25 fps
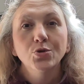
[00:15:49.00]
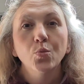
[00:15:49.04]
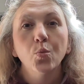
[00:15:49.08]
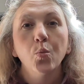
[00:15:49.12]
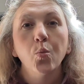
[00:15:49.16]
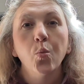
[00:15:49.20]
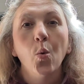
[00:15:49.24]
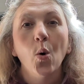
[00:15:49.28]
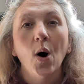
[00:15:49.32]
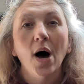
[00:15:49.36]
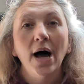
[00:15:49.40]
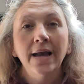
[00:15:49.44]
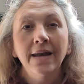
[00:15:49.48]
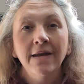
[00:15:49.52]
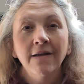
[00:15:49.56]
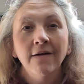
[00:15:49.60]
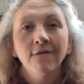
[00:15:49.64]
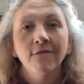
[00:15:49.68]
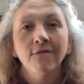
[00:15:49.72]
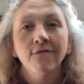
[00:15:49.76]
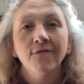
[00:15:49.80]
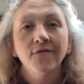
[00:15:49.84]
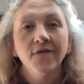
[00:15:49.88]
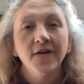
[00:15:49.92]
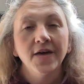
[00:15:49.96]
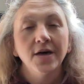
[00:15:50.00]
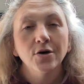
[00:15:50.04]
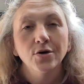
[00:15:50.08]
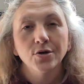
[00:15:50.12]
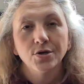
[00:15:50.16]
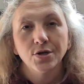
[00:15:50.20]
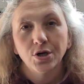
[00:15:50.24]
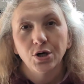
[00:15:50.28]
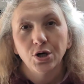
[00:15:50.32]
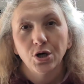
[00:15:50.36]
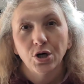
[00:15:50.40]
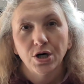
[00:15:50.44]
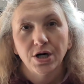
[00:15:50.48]
What feels
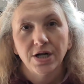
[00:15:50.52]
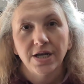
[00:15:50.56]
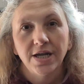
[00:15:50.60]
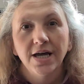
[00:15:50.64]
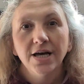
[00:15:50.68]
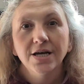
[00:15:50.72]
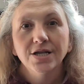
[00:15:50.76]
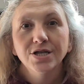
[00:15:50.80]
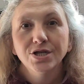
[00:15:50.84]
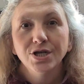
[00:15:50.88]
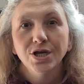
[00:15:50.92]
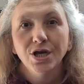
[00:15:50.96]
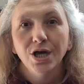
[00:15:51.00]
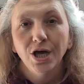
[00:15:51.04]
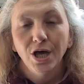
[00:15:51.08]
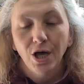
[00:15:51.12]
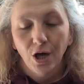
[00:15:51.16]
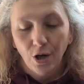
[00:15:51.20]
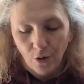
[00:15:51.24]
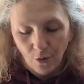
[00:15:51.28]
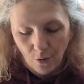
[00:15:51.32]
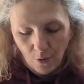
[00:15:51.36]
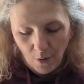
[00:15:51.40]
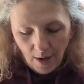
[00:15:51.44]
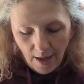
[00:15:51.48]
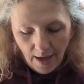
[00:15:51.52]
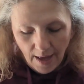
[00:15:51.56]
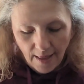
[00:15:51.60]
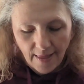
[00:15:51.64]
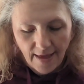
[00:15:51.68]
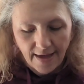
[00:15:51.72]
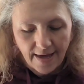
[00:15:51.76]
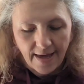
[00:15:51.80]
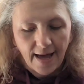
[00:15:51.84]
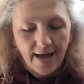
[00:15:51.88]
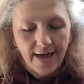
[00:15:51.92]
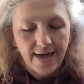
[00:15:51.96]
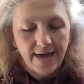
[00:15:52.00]
good to you?
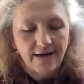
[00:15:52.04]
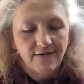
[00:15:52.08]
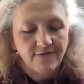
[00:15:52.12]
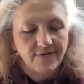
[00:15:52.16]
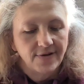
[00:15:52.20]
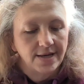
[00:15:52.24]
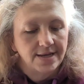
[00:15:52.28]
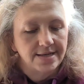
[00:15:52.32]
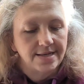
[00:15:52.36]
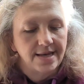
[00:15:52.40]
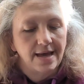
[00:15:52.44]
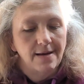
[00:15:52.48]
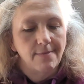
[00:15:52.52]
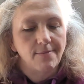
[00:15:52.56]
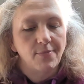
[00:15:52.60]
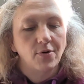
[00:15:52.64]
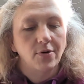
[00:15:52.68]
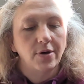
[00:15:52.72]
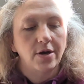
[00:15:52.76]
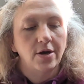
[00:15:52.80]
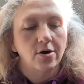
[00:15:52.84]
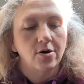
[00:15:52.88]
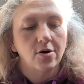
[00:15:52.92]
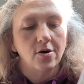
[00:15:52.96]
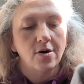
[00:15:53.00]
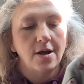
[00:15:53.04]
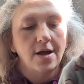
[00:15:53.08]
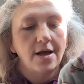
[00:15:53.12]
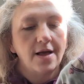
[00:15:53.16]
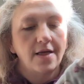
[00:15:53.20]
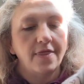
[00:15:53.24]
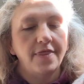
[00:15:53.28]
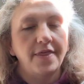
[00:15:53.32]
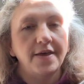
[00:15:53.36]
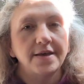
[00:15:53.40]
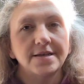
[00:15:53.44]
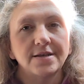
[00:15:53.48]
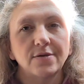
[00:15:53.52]
Like, I have an example here.
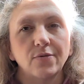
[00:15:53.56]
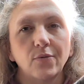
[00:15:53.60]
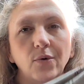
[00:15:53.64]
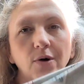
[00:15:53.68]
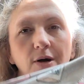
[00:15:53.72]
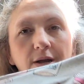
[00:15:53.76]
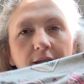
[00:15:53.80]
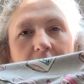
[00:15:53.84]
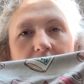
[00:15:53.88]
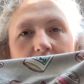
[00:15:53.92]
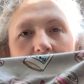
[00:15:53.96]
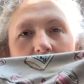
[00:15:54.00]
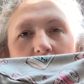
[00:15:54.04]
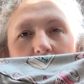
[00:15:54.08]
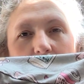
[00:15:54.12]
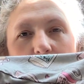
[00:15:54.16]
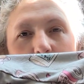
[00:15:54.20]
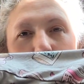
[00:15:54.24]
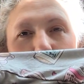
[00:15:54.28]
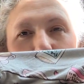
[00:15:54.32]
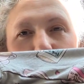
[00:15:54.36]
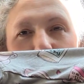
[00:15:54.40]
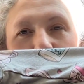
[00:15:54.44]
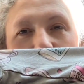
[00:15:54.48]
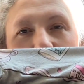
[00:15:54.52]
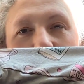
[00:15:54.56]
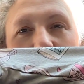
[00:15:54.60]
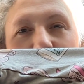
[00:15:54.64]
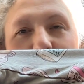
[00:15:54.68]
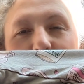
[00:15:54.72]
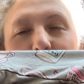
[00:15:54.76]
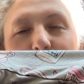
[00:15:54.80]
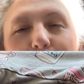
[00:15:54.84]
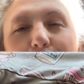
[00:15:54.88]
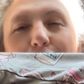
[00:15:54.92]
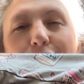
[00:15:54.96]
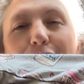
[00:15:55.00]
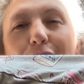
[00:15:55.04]
This one, it's
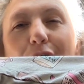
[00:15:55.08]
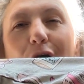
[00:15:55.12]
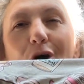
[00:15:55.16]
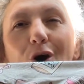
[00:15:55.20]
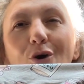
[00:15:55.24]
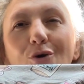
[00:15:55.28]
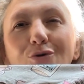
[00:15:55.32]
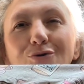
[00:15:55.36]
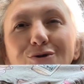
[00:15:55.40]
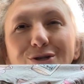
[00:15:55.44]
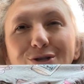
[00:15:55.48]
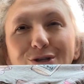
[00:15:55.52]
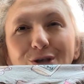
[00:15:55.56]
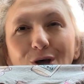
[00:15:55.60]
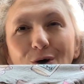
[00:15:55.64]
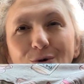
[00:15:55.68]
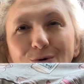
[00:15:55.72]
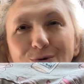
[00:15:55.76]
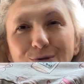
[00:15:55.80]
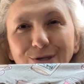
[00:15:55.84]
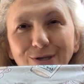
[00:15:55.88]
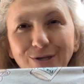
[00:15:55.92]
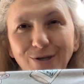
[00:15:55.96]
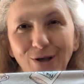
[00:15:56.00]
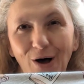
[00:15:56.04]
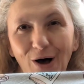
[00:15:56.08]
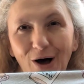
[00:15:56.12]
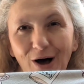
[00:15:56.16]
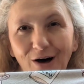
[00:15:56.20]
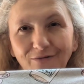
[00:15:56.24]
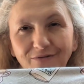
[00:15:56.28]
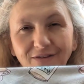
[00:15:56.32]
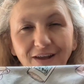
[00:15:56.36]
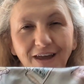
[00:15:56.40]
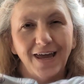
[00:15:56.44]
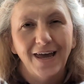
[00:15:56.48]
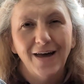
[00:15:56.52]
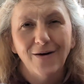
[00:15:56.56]
so
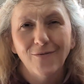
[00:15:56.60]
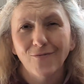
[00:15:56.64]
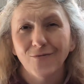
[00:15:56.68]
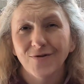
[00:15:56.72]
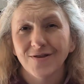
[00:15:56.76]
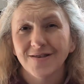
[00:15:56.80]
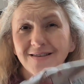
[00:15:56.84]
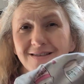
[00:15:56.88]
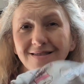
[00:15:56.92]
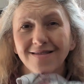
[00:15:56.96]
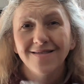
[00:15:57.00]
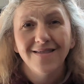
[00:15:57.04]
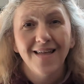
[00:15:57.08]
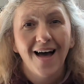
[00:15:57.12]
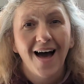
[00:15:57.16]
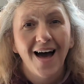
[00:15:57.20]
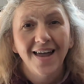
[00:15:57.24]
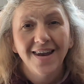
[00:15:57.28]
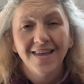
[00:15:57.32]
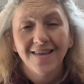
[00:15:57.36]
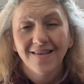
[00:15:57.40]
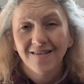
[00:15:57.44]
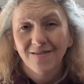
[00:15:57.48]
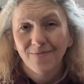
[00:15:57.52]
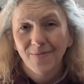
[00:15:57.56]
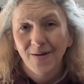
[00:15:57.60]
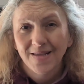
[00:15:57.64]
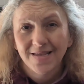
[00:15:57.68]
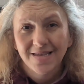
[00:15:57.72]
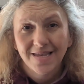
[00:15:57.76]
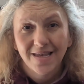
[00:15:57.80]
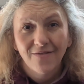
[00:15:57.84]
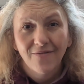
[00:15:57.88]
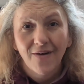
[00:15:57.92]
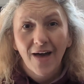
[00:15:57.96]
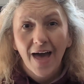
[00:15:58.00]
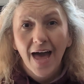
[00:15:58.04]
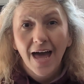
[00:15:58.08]
soft. It was not
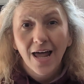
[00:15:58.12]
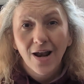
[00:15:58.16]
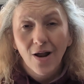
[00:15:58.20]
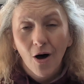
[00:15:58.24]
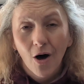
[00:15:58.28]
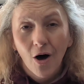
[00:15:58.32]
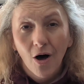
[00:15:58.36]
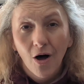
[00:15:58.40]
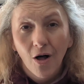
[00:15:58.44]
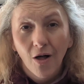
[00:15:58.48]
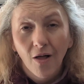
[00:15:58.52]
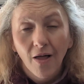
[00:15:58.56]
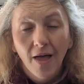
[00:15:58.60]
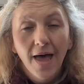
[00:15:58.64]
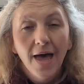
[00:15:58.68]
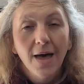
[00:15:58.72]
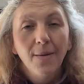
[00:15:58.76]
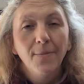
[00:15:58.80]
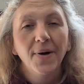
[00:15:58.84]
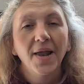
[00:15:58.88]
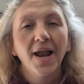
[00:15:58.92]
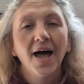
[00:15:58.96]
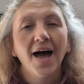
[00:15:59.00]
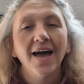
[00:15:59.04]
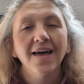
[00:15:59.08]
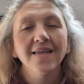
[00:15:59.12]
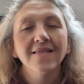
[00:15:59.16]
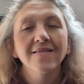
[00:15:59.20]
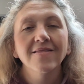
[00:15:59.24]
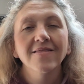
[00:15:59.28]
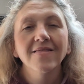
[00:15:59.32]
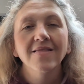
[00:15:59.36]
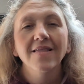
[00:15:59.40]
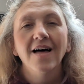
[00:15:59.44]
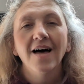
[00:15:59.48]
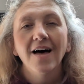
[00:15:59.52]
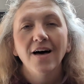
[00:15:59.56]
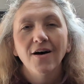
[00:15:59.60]
expensive at all, but I
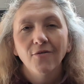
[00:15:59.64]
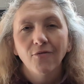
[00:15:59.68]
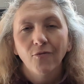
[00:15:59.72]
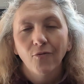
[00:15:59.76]
love